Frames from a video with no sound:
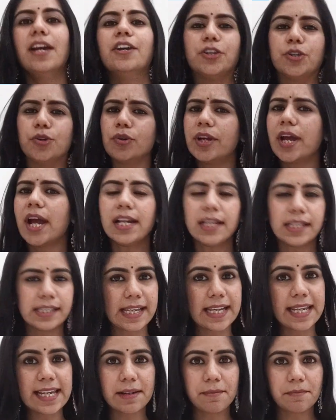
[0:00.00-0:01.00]
You
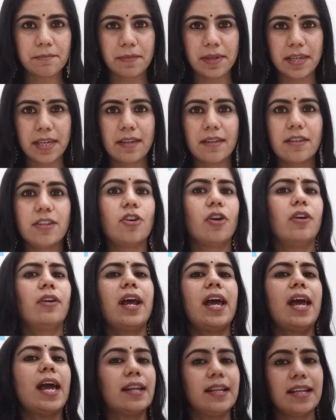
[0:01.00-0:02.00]
can DM me
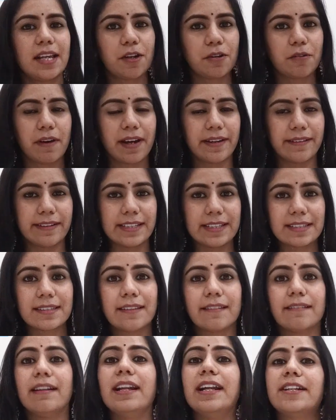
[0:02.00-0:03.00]
your any queries
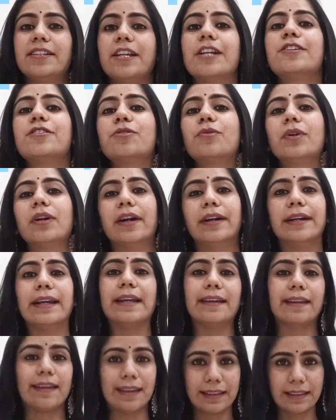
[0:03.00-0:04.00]
related to
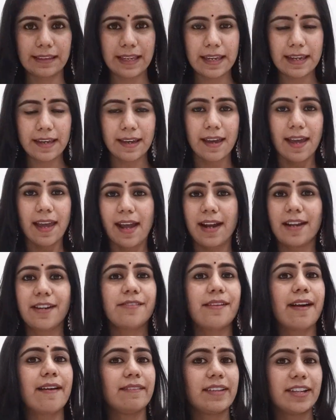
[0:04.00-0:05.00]
learning Hindi
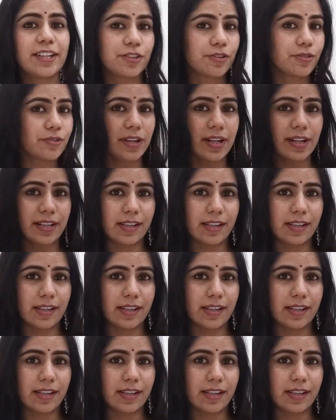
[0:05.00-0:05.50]
and traveling to